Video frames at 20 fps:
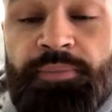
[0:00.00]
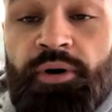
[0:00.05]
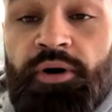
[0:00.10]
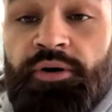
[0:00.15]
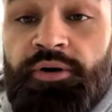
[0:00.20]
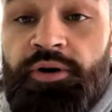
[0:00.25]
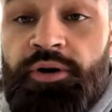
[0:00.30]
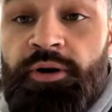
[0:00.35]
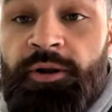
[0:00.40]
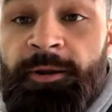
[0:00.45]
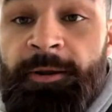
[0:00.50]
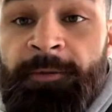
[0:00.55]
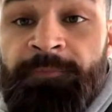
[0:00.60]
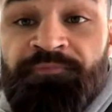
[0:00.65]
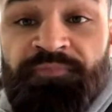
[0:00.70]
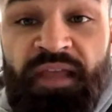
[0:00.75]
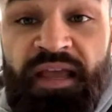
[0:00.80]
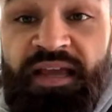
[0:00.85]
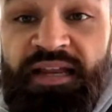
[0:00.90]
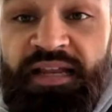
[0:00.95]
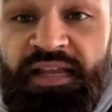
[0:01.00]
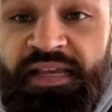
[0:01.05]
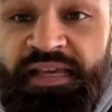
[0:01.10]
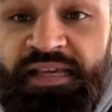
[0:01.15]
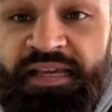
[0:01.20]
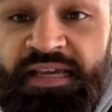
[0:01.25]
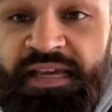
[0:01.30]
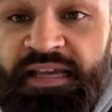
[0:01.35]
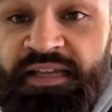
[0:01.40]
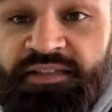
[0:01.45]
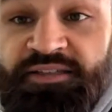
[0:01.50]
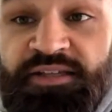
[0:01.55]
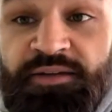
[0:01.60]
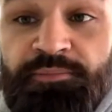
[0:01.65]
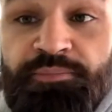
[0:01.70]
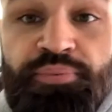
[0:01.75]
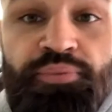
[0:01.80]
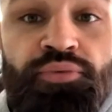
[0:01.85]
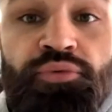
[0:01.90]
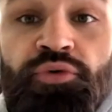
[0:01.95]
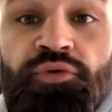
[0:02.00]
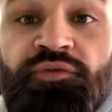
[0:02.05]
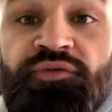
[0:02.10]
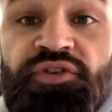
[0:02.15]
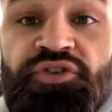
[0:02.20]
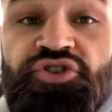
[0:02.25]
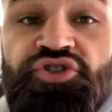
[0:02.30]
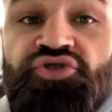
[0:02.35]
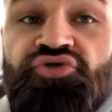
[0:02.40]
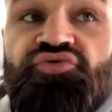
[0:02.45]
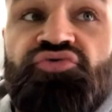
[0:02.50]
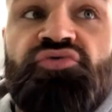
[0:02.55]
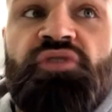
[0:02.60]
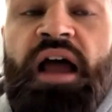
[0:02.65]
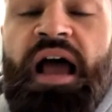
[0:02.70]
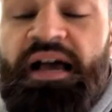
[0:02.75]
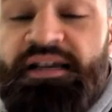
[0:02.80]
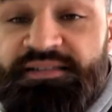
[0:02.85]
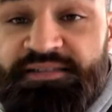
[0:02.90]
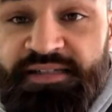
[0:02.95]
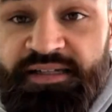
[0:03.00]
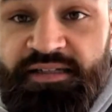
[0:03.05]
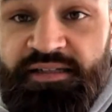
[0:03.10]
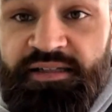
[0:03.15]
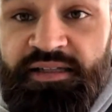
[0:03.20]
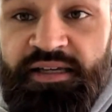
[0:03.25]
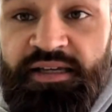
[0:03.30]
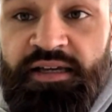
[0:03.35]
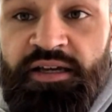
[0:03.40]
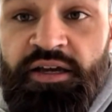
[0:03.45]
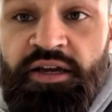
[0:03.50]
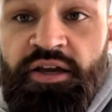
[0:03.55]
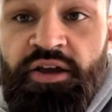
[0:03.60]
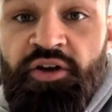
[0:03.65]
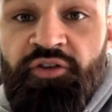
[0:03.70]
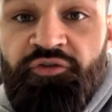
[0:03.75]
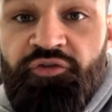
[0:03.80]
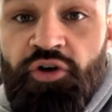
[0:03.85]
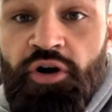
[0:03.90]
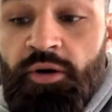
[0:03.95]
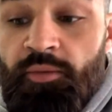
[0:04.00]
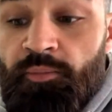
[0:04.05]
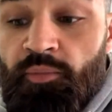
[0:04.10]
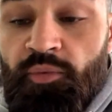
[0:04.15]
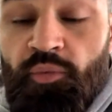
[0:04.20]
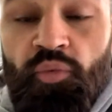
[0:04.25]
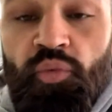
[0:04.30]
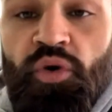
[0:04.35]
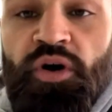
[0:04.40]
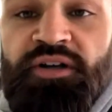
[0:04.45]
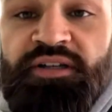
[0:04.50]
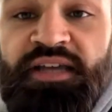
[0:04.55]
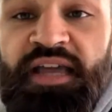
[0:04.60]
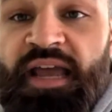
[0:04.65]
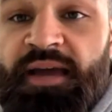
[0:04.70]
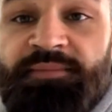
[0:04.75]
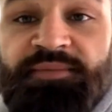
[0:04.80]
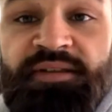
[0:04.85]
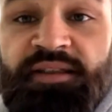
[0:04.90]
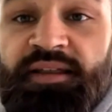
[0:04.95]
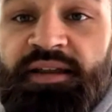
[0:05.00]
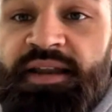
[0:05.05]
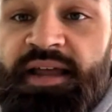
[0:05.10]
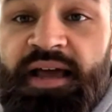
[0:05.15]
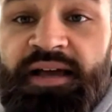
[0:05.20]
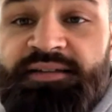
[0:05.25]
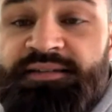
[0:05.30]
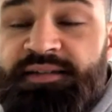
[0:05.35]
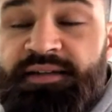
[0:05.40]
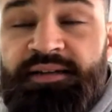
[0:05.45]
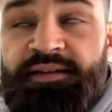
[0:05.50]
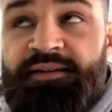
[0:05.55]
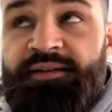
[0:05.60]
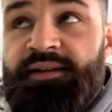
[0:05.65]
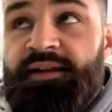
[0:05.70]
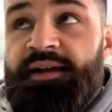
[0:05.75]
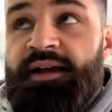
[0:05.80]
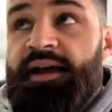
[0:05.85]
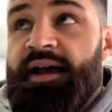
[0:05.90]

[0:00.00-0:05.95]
partner, and he has improved drastically from one camp to the next. And